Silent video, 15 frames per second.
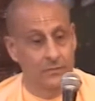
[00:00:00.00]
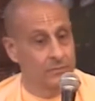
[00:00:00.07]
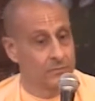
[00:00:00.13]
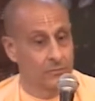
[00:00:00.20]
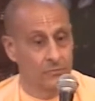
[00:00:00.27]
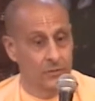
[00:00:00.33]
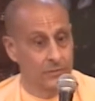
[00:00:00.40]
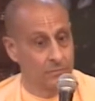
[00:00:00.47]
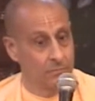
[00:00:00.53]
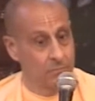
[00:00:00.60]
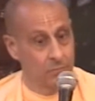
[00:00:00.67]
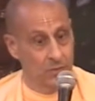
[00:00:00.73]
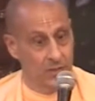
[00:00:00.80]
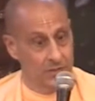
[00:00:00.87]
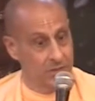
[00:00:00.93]
So when
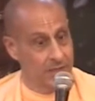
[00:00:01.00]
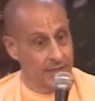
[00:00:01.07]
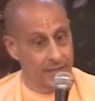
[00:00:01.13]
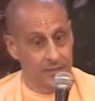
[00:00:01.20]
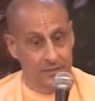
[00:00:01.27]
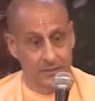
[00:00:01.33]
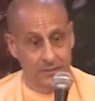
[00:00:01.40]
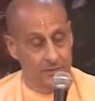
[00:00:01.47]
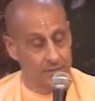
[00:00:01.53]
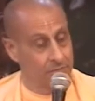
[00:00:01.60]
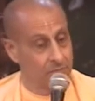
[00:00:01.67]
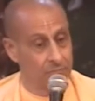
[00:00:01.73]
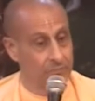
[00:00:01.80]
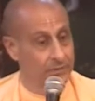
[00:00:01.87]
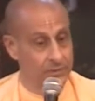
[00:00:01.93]
Prasena
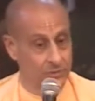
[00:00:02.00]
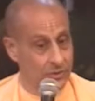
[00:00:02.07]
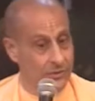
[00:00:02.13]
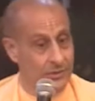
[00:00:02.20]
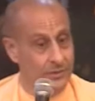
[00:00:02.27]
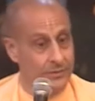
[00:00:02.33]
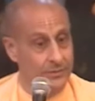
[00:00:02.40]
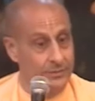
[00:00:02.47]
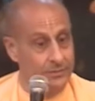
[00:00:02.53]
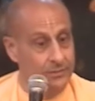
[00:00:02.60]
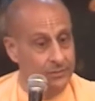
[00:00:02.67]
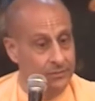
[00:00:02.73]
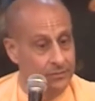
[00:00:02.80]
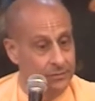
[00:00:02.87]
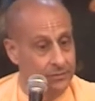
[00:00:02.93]
didn't return,
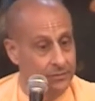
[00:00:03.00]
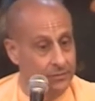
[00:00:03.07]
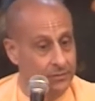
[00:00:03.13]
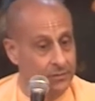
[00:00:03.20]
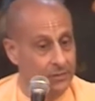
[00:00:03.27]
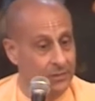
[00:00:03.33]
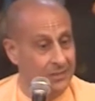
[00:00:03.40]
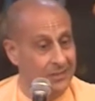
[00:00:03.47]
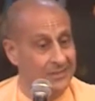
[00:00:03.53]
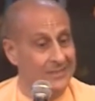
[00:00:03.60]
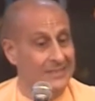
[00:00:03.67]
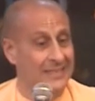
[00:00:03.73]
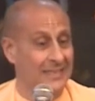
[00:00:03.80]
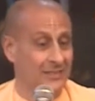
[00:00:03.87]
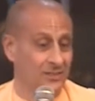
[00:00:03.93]

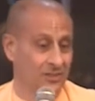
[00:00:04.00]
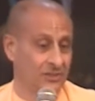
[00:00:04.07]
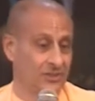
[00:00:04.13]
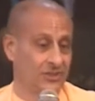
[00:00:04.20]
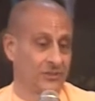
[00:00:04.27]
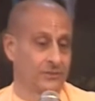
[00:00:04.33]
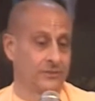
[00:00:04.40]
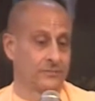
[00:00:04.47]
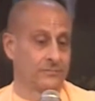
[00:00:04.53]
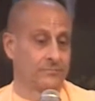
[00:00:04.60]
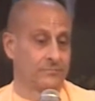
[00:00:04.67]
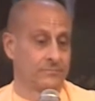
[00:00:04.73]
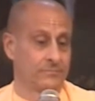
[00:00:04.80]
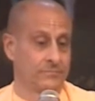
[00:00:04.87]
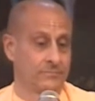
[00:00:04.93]
Satrajit,
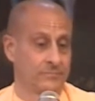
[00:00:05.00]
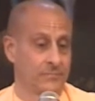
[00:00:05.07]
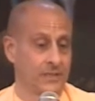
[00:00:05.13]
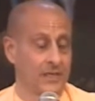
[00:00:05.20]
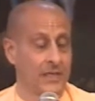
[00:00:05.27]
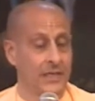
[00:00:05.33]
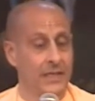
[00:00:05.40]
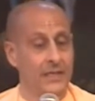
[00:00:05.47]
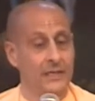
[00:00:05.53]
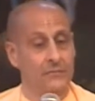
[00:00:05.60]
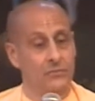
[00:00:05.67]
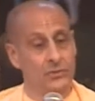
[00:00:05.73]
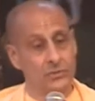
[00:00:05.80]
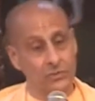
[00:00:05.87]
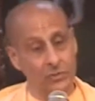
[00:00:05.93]
he was